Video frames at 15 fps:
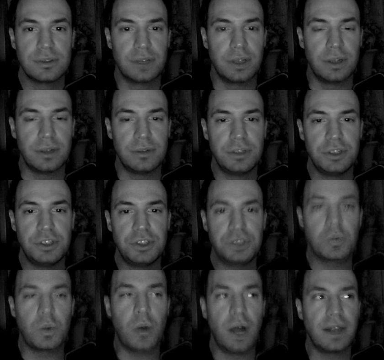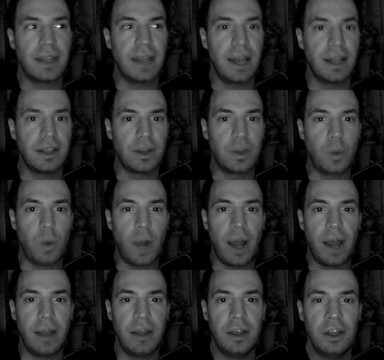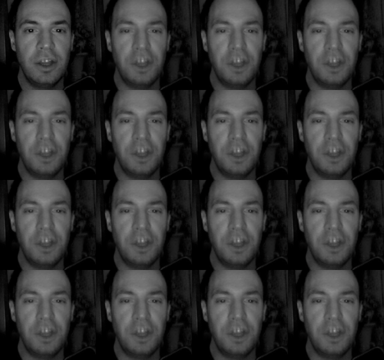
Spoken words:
You just want that. Like, why?